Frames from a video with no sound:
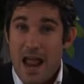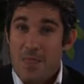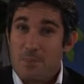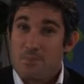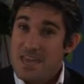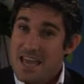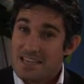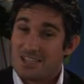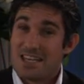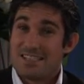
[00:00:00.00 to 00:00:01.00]
The
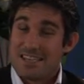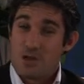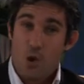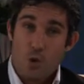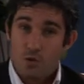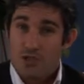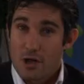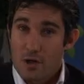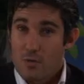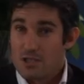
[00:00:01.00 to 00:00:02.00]
BACD
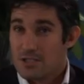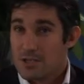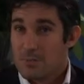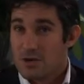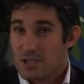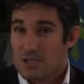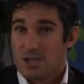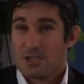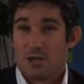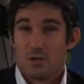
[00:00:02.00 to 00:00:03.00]
also, which is the British
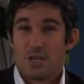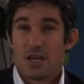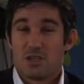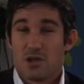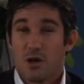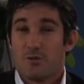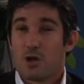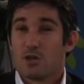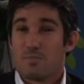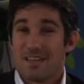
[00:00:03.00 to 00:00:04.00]
Association of
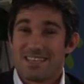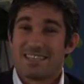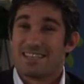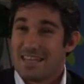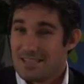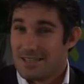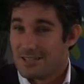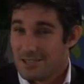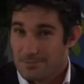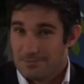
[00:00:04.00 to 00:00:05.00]
Cosmetic Dentists.